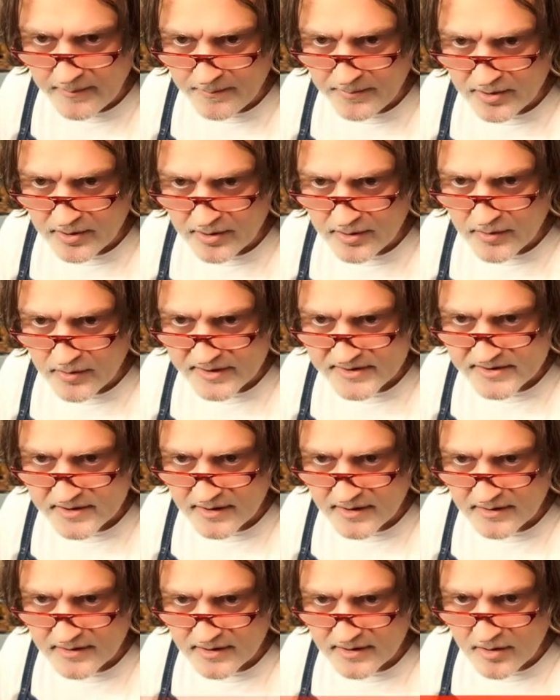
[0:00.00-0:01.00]
Bill, watch out
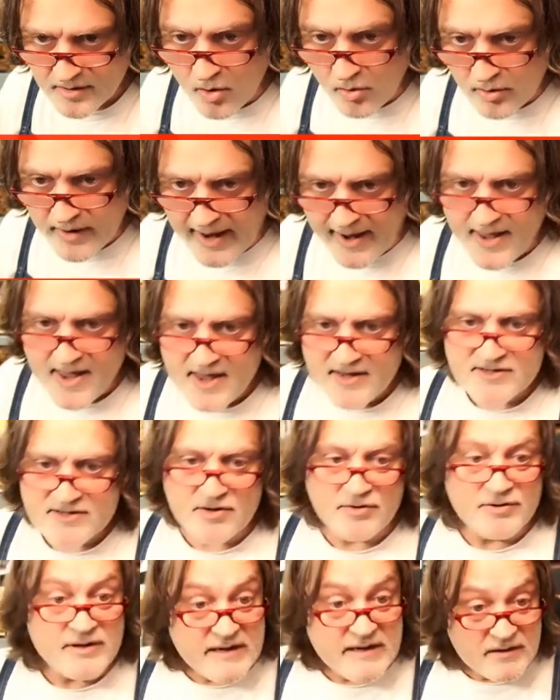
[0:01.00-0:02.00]
you don't. Okay, so
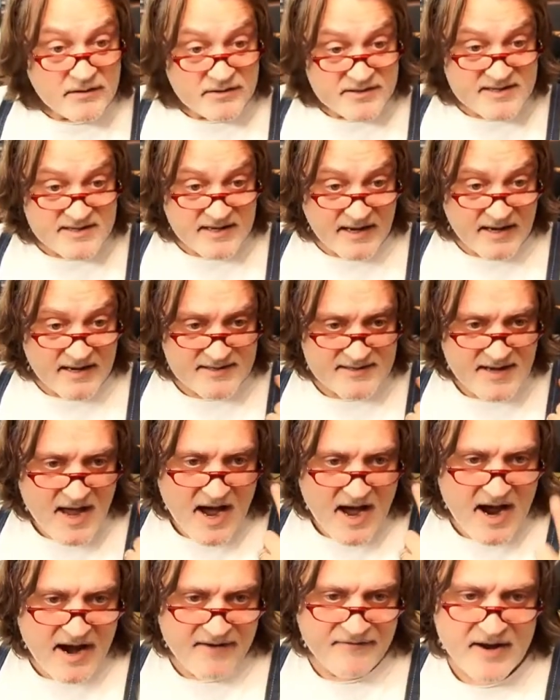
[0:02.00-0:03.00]
Neil says
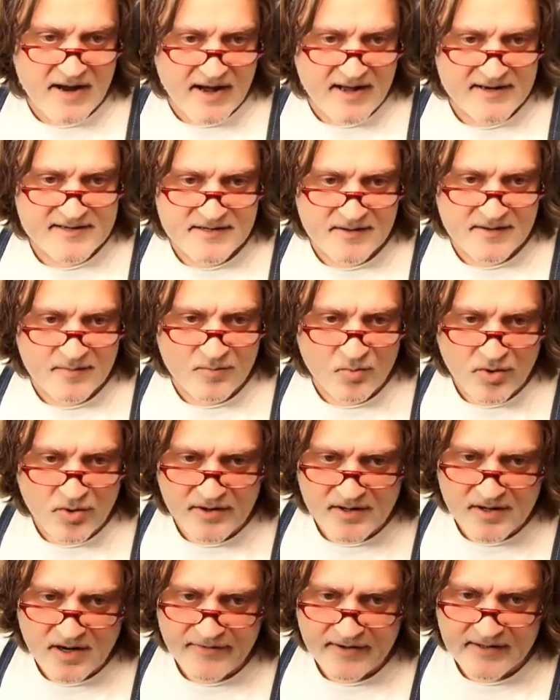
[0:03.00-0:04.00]
I've got some wood
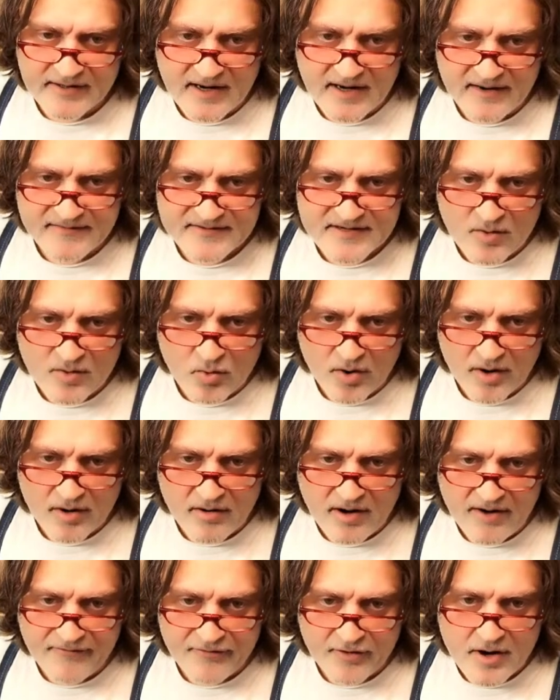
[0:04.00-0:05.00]
carving knives that work
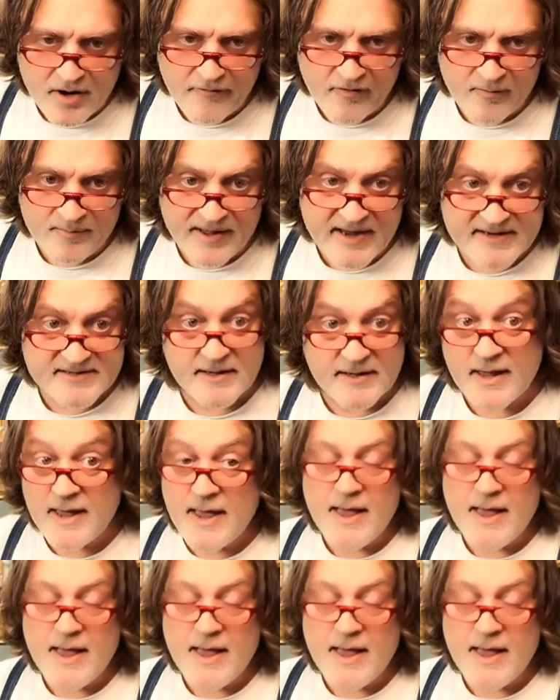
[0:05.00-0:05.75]
great for carving plastic.